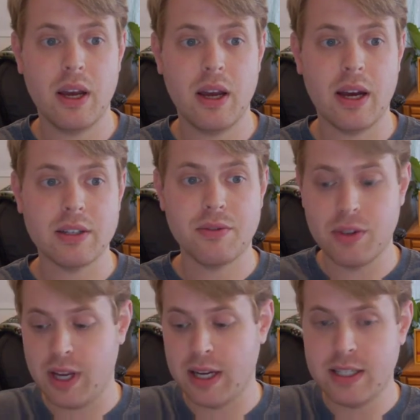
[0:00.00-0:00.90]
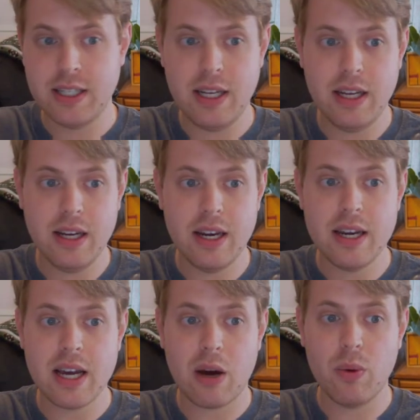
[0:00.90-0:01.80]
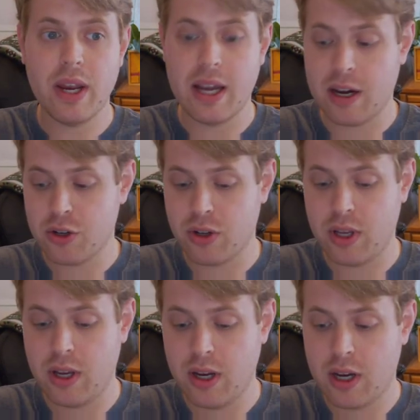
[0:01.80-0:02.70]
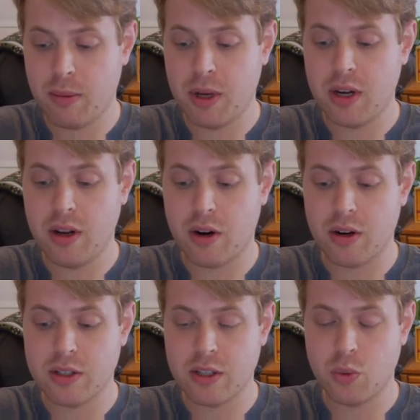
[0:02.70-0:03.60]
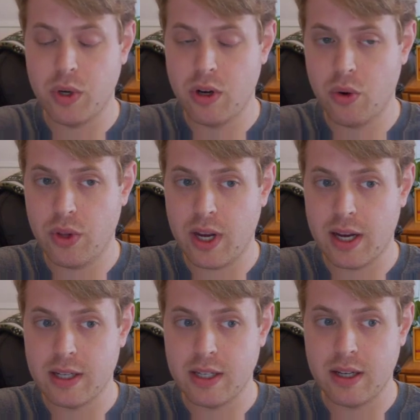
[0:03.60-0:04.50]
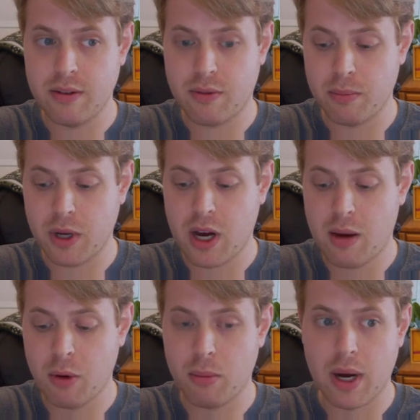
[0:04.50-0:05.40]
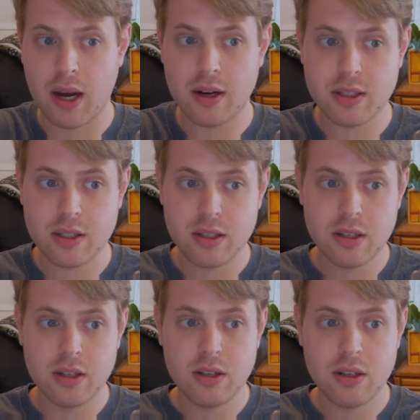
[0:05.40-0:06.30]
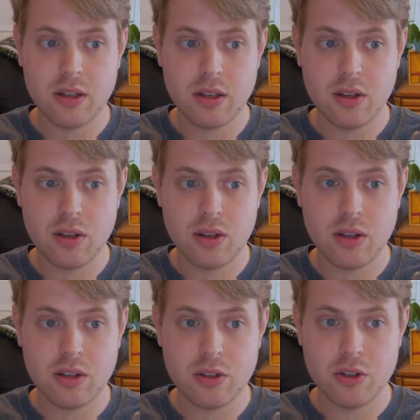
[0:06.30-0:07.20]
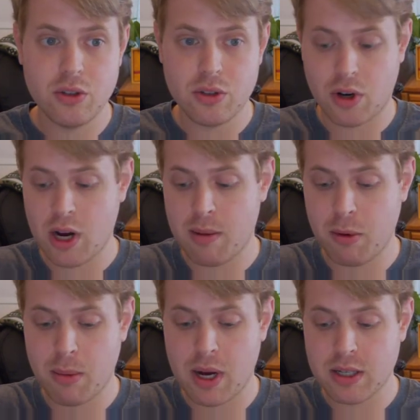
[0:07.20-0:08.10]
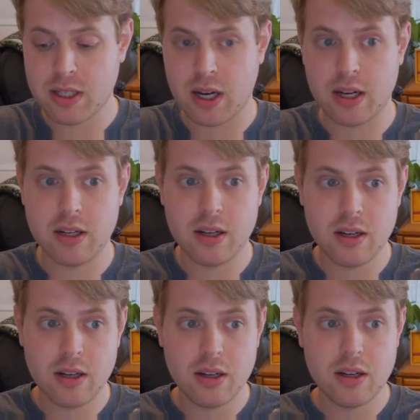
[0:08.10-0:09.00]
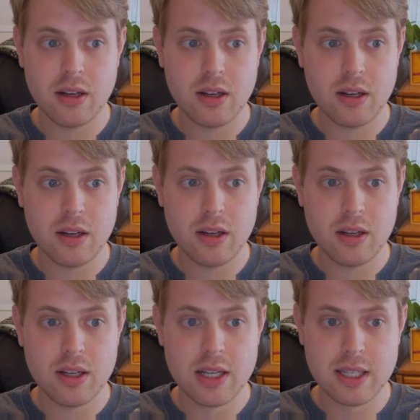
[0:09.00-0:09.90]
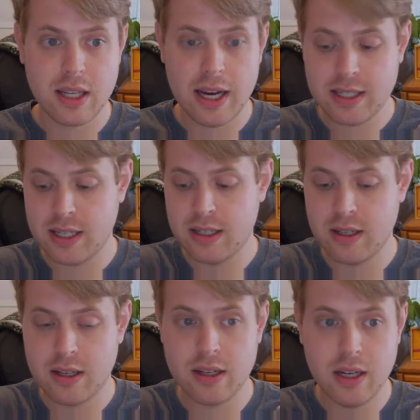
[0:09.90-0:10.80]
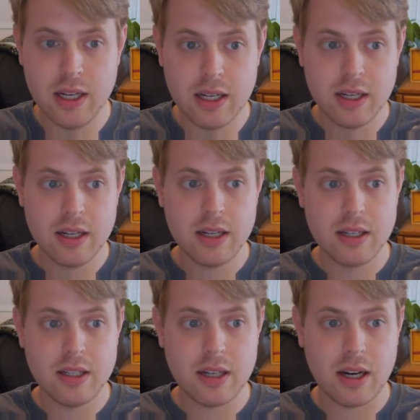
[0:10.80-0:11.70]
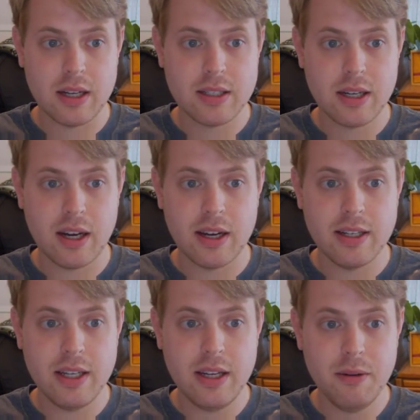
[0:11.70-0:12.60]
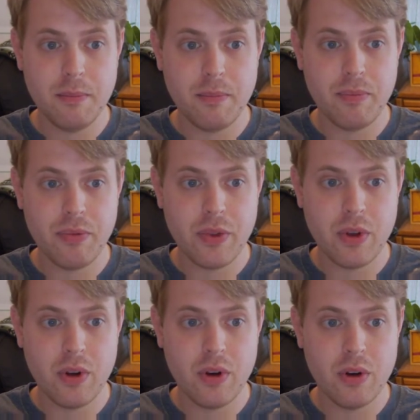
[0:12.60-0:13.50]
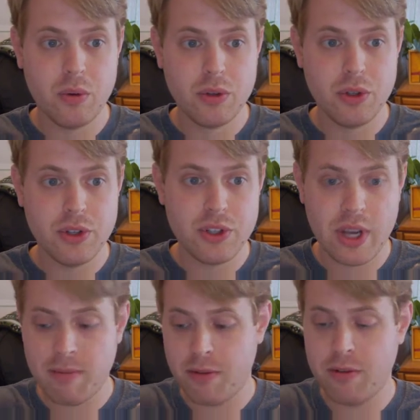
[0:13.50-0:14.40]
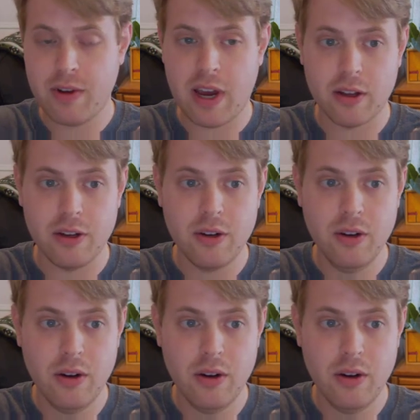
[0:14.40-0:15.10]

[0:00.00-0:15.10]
As for the ID, now we can actually come in here, since we know the ID from the combo box, choose our combo box.selected.id. We'll do the same for value.